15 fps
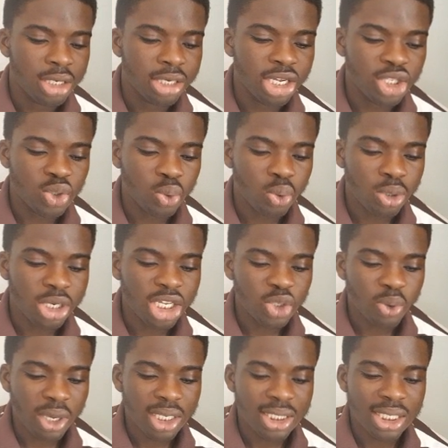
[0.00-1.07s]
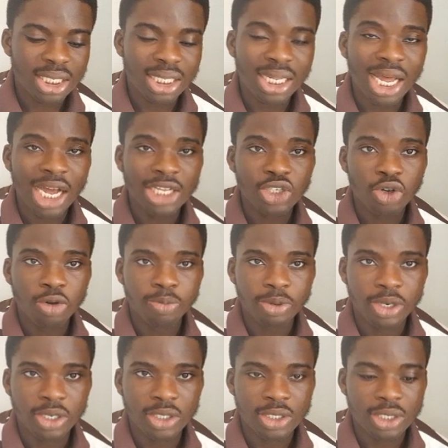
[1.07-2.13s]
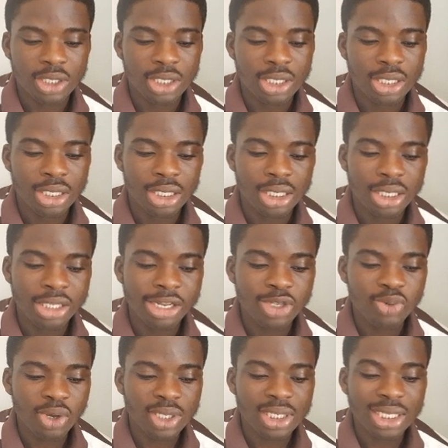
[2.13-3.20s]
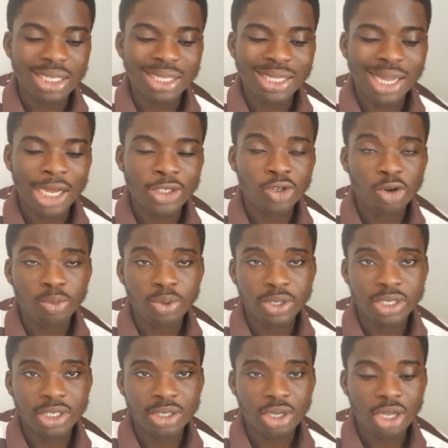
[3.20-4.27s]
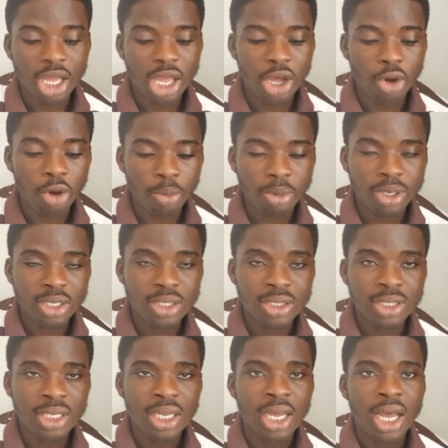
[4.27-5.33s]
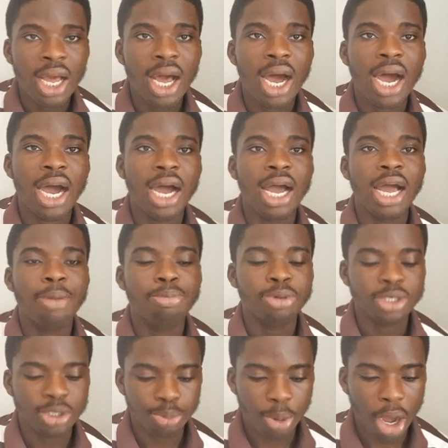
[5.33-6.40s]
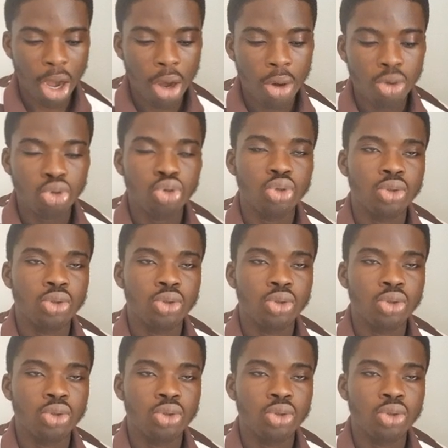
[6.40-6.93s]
Networks in large companies. Networks in large companies are a principal